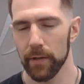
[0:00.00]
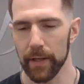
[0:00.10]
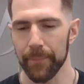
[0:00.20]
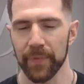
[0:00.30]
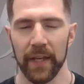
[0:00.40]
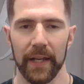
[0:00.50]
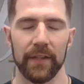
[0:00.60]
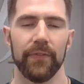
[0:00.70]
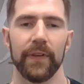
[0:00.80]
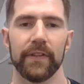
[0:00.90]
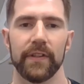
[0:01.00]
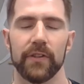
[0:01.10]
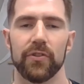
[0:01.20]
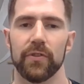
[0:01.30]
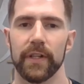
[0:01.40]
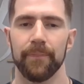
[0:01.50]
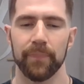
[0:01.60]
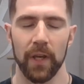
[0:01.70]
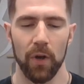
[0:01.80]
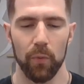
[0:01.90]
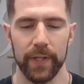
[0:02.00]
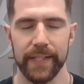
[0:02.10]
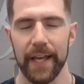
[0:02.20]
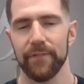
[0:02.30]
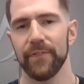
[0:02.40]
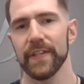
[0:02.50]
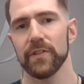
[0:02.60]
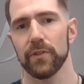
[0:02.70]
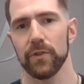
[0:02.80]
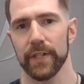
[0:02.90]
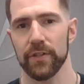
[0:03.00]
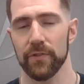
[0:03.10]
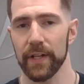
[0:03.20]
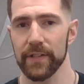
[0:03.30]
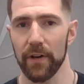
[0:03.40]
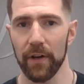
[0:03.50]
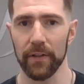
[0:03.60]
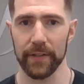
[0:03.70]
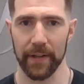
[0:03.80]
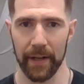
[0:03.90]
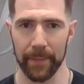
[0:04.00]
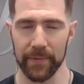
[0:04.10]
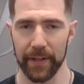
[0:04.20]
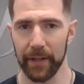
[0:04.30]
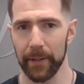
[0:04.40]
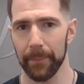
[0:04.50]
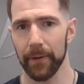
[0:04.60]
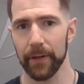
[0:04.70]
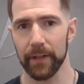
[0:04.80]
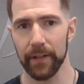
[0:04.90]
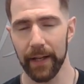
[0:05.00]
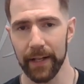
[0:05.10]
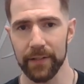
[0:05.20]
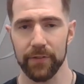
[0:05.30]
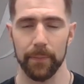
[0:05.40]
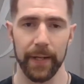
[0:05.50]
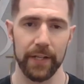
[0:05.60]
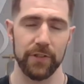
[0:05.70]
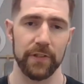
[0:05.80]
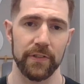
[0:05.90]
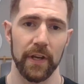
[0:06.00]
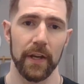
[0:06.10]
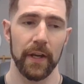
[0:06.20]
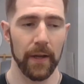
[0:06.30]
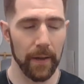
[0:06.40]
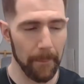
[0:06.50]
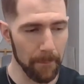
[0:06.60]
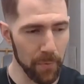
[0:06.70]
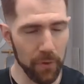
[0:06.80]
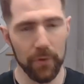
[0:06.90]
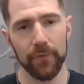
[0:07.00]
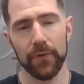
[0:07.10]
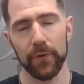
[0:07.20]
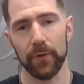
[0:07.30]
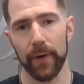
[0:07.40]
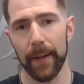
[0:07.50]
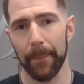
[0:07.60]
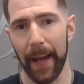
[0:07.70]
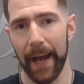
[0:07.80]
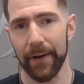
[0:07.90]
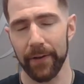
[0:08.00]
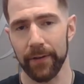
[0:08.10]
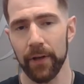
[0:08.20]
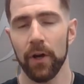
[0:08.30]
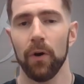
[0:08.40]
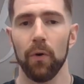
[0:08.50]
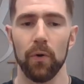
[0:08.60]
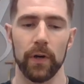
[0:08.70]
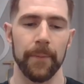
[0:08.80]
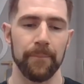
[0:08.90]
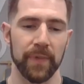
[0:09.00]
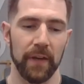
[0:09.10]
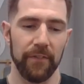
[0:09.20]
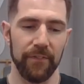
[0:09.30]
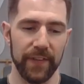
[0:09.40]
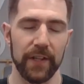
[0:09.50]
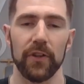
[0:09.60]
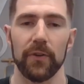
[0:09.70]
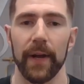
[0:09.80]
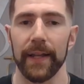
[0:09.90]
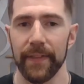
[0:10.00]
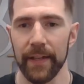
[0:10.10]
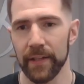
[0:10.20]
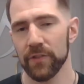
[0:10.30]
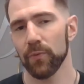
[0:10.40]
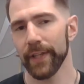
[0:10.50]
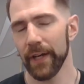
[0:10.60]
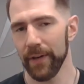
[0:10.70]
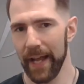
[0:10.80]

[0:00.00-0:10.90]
Right? In the fitness industry, we set physical constraints all the time to help our clients or patients move to the right pattern or feel the right things without